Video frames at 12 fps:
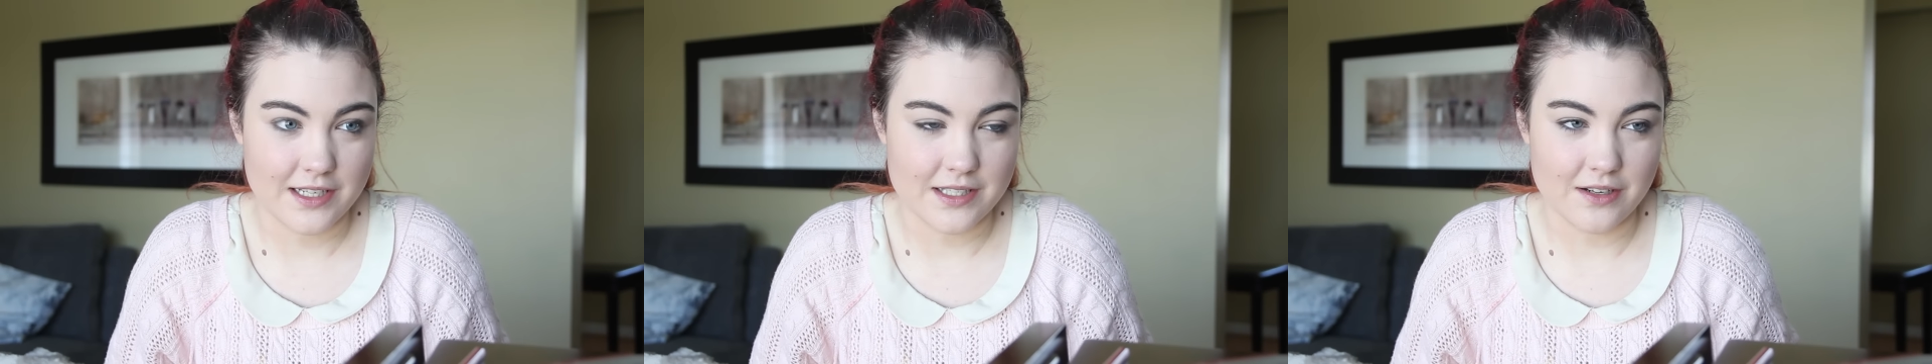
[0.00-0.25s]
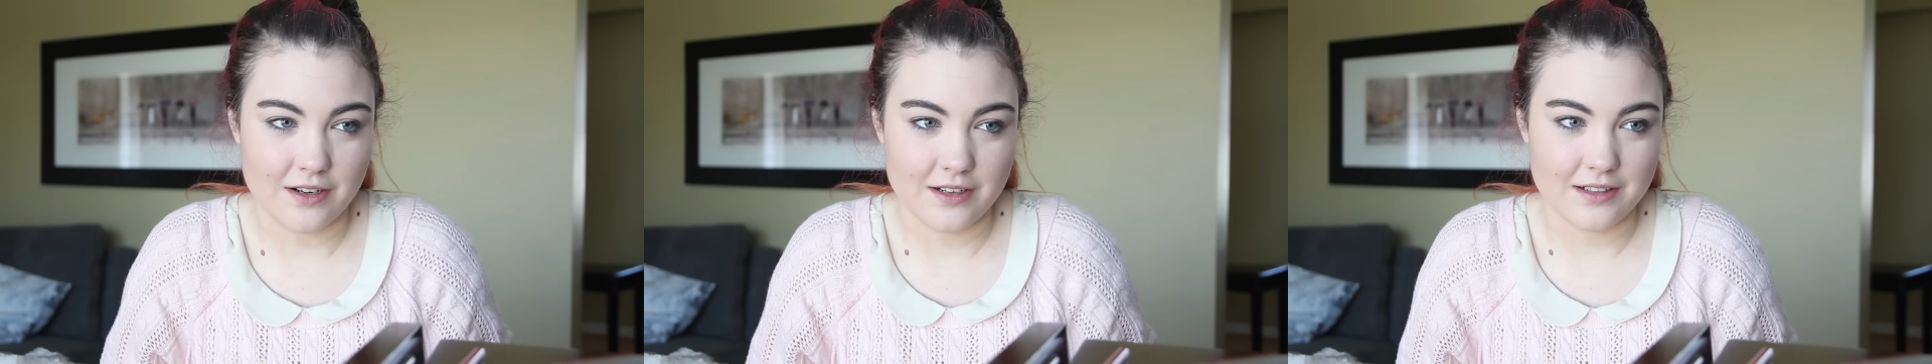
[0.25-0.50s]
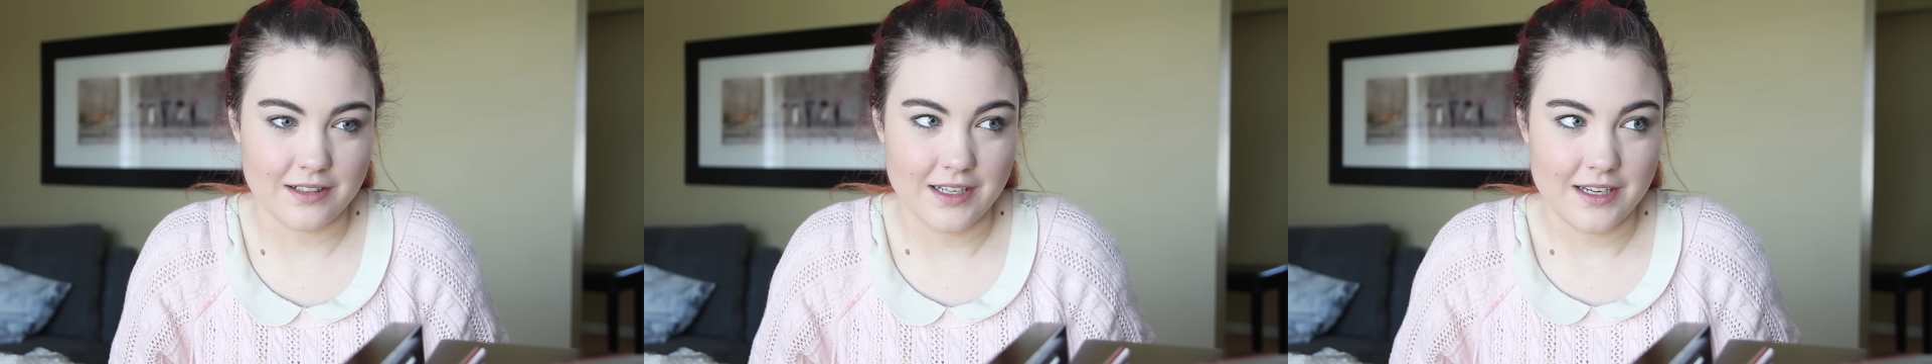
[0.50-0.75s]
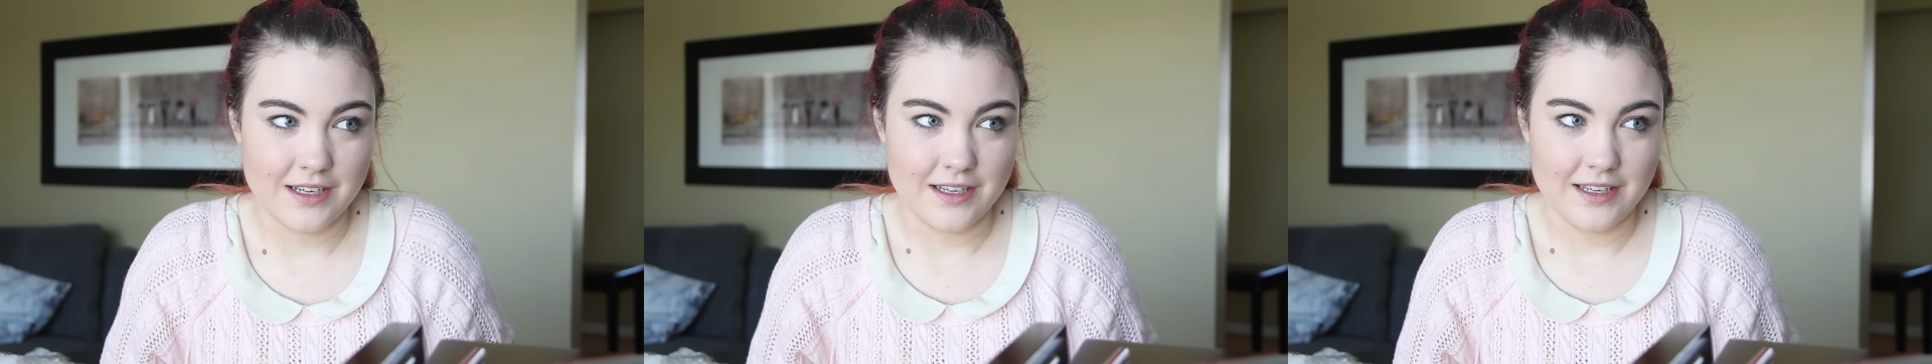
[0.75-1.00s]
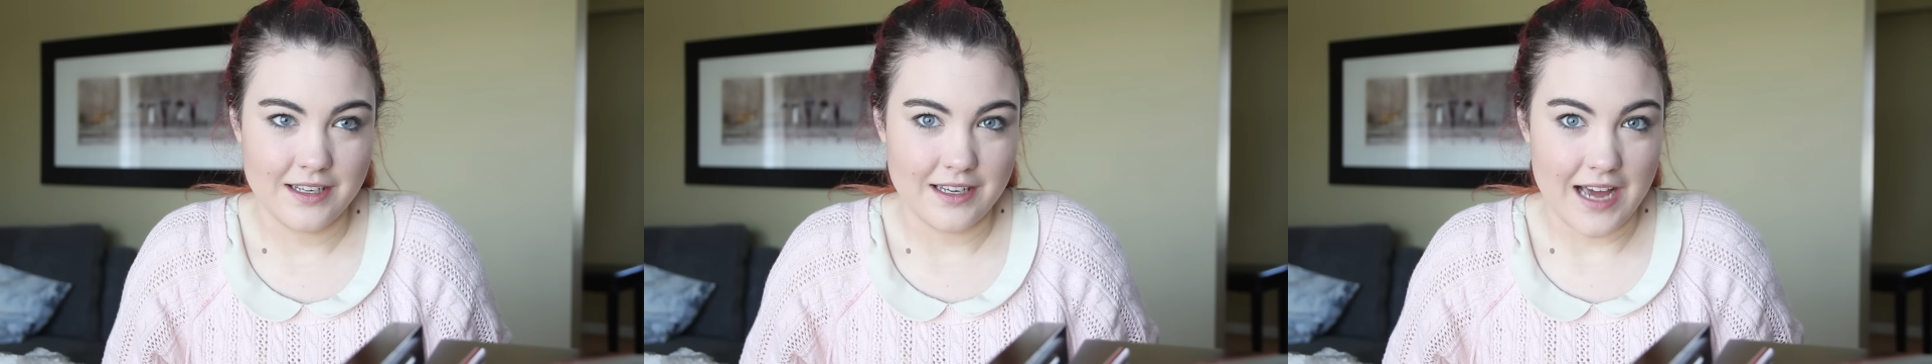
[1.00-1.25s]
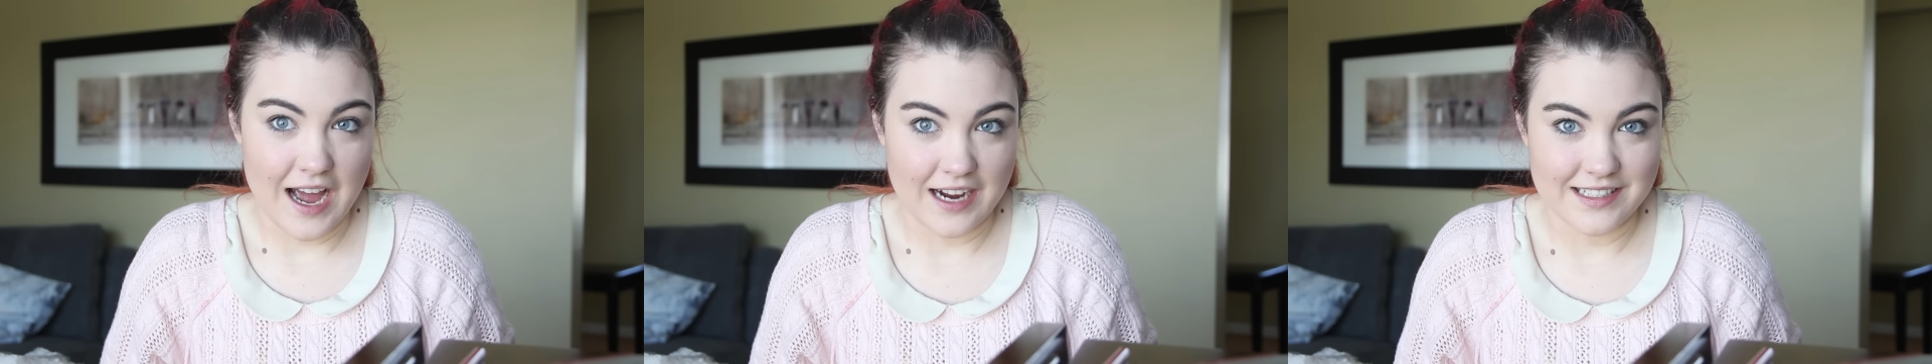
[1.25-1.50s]
It's all
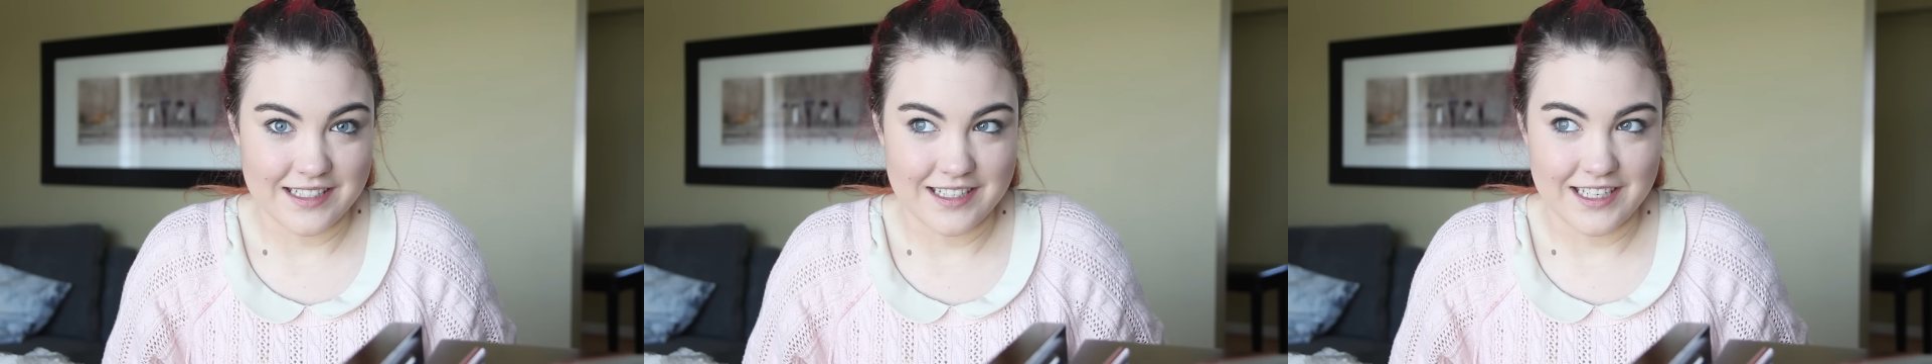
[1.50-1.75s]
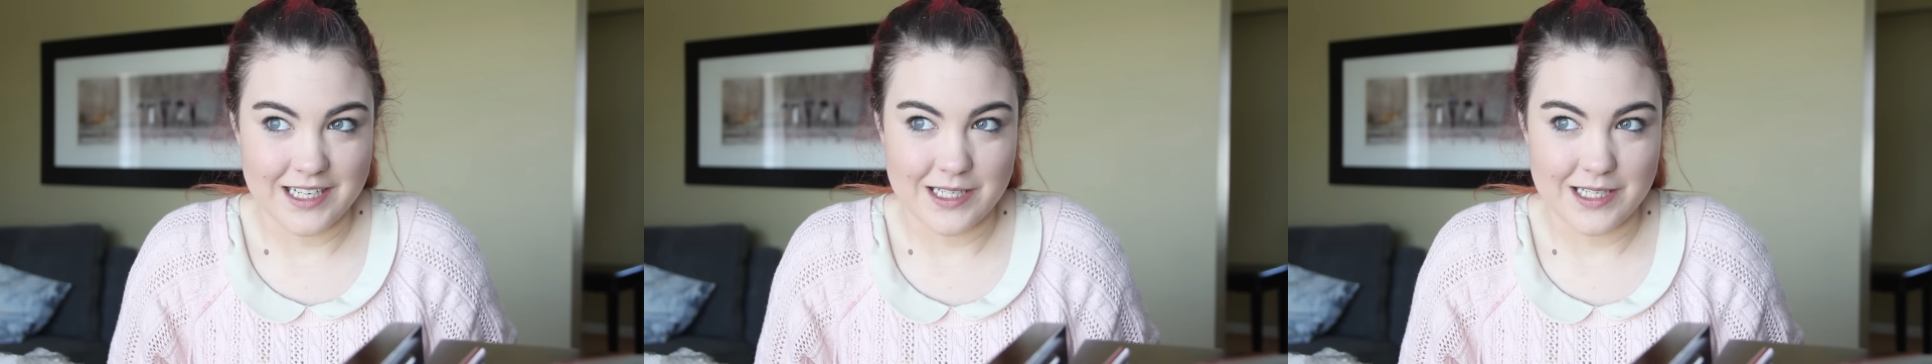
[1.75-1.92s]
acting and